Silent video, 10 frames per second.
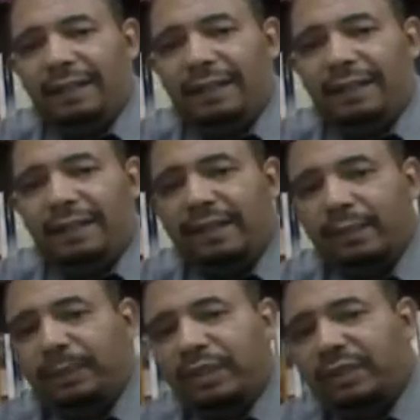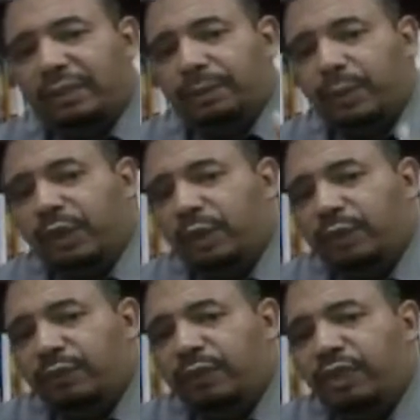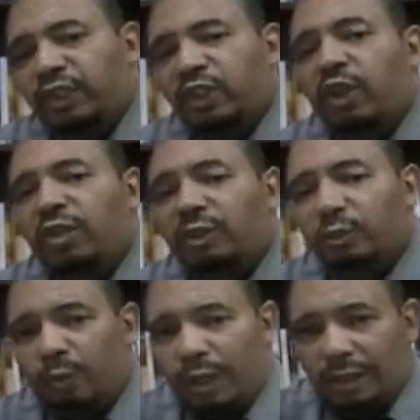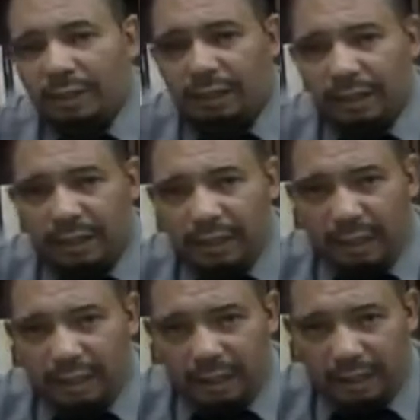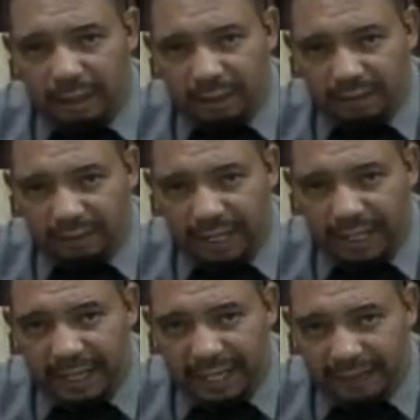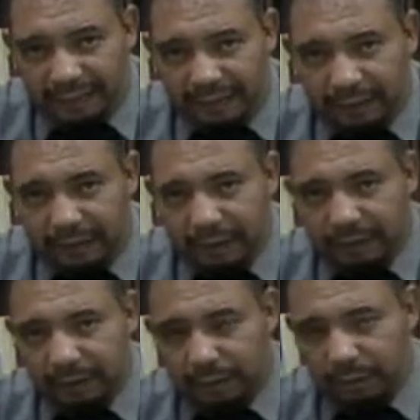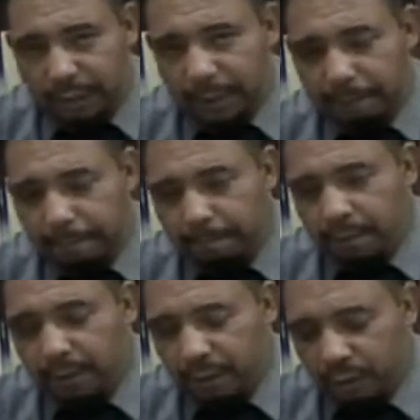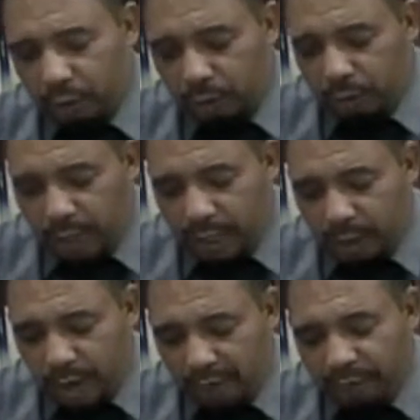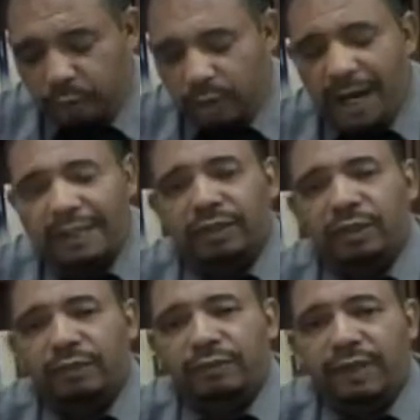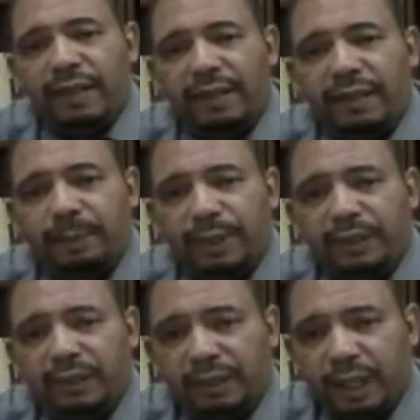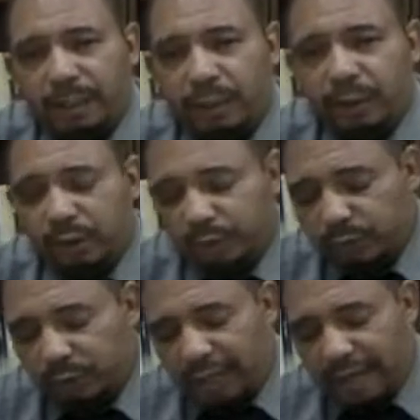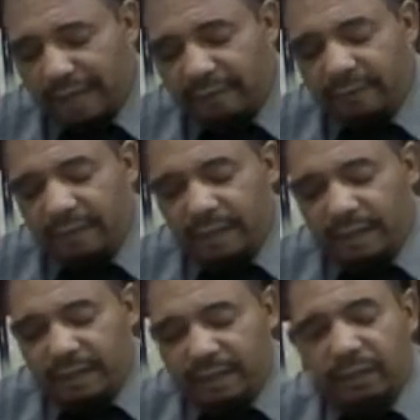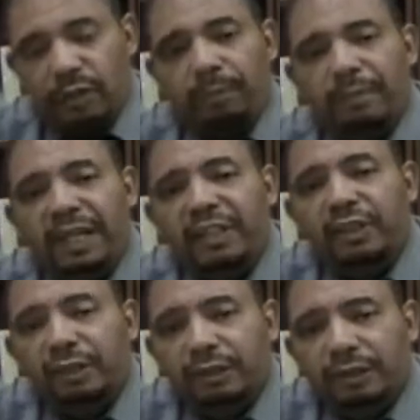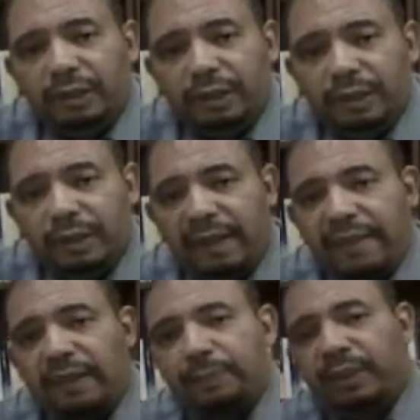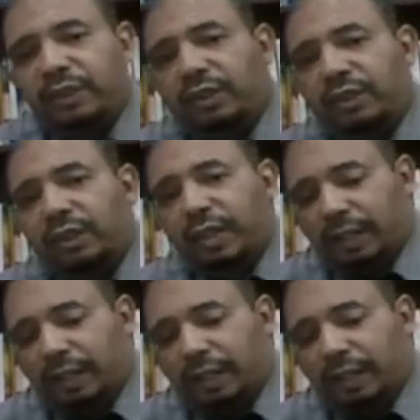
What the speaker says: in the third person point of view is not one of the characters. Okay? So you have two kinds of third person point of view. You can have the omniscient third person